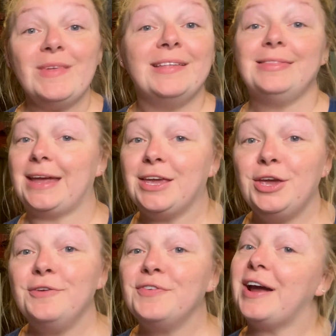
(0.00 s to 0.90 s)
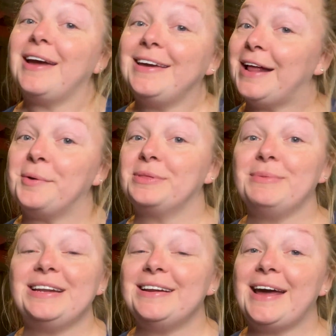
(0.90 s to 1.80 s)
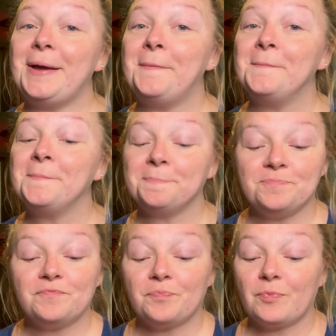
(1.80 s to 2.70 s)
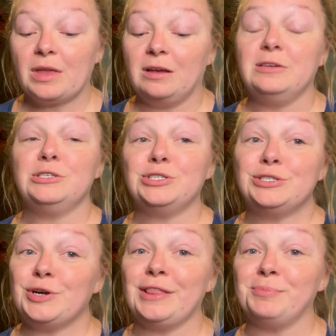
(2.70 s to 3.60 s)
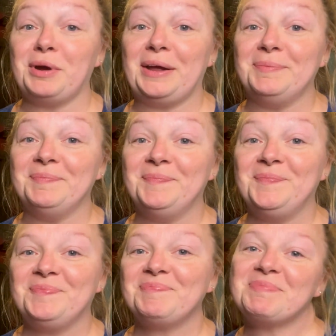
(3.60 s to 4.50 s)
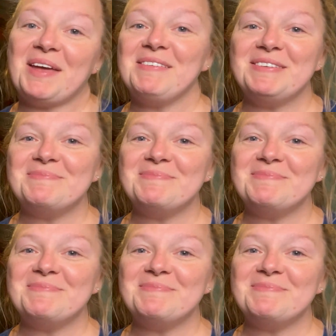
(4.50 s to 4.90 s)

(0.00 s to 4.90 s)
Thank you for hanging out with me today. You should try the bread. Love you.